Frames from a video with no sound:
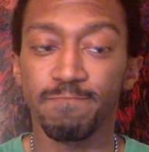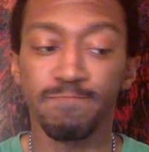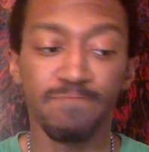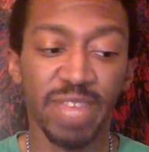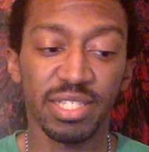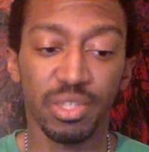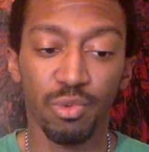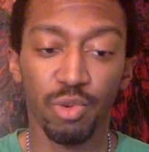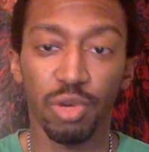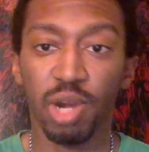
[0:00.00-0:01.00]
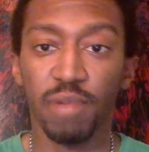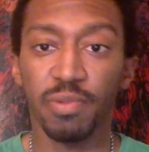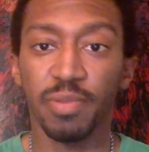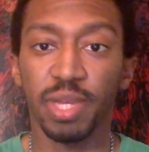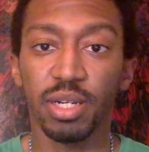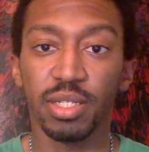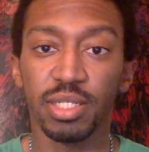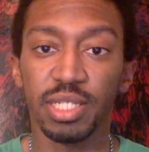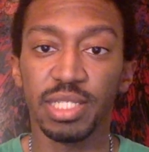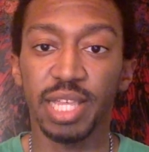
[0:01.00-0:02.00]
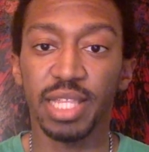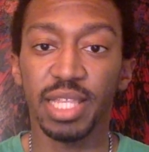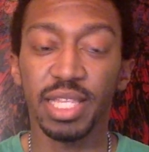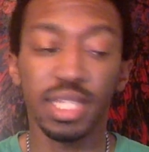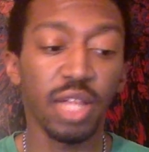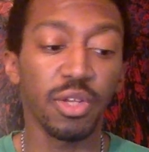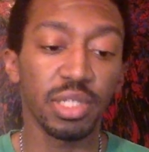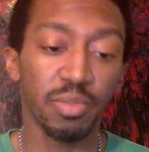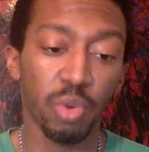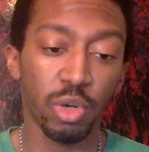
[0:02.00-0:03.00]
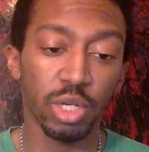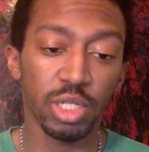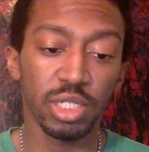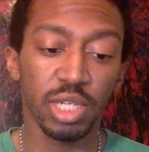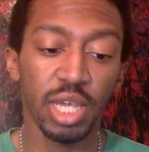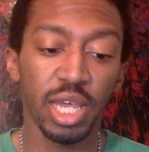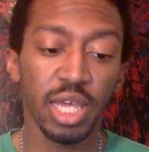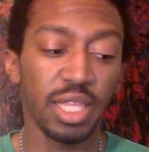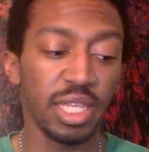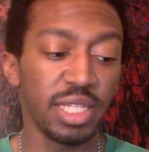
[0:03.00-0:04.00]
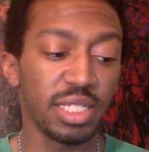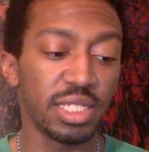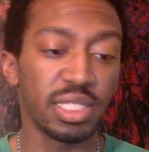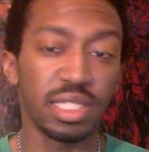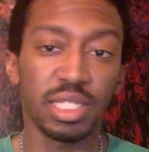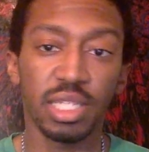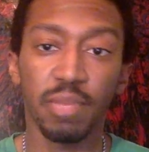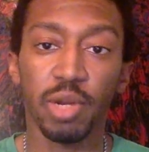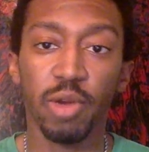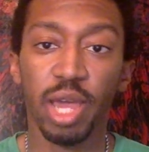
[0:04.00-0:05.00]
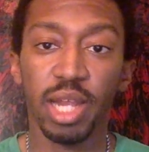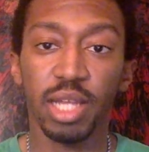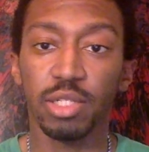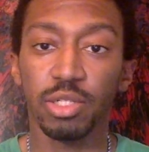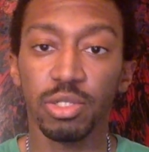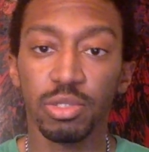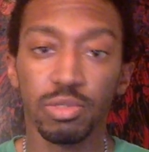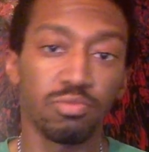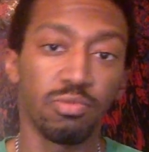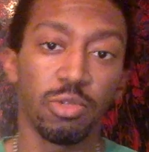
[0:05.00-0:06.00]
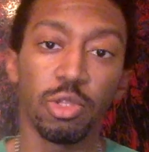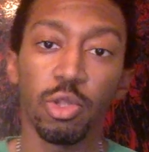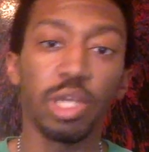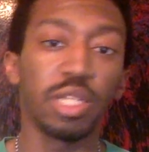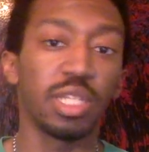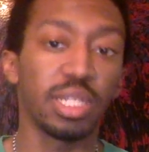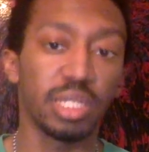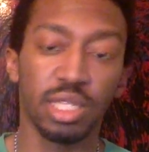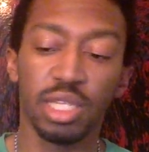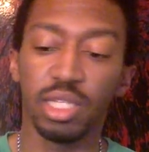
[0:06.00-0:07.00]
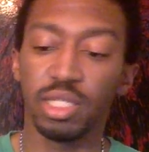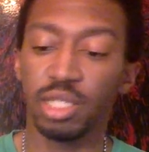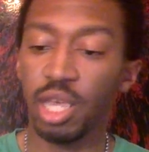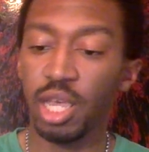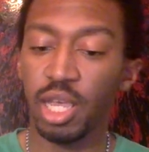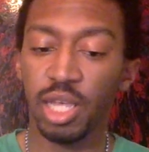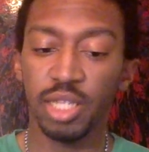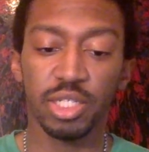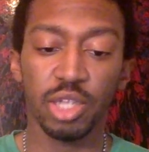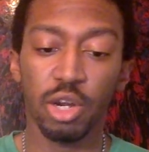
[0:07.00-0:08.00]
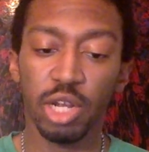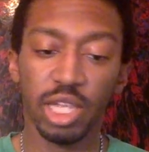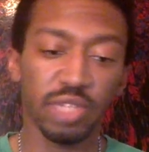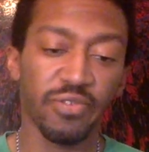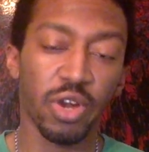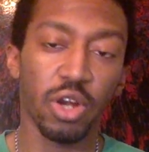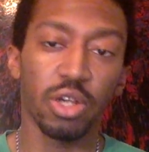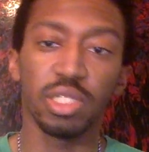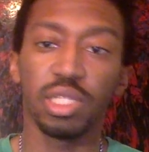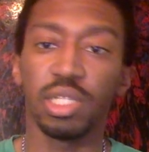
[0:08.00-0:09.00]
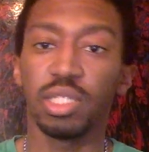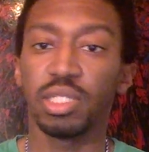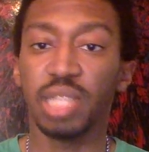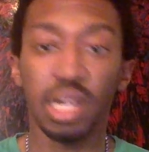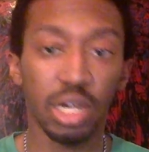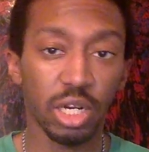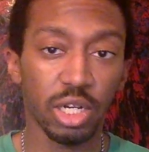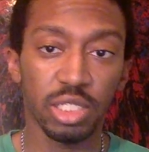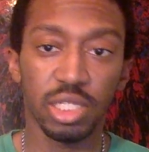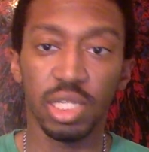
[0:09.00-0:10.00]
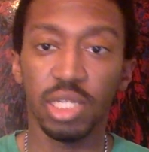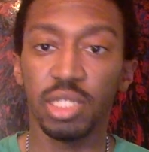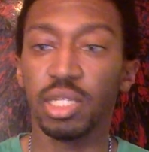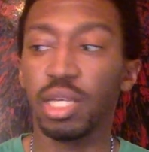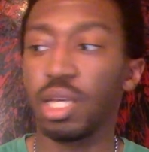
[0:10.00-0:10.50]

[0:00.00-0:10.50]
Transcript: That's the real problem here, is that these Hillary supporters, these Democratic loyalists, these surrogates of hers, these senators, these